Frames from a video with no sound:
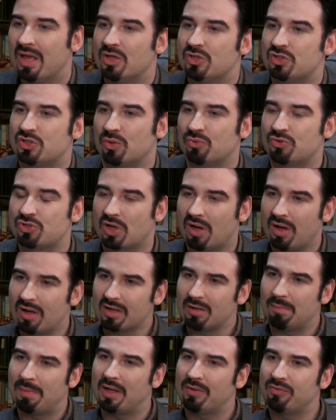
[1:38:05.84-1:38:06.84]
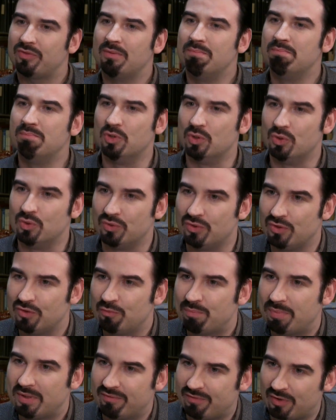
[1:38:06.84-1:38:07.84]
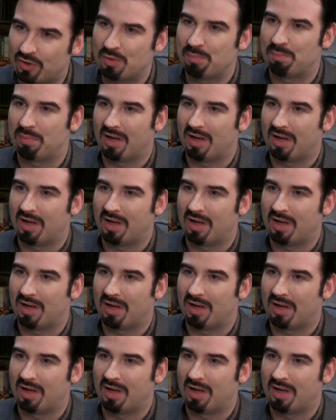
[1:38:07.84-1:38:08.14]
So talk about the moon. You've been very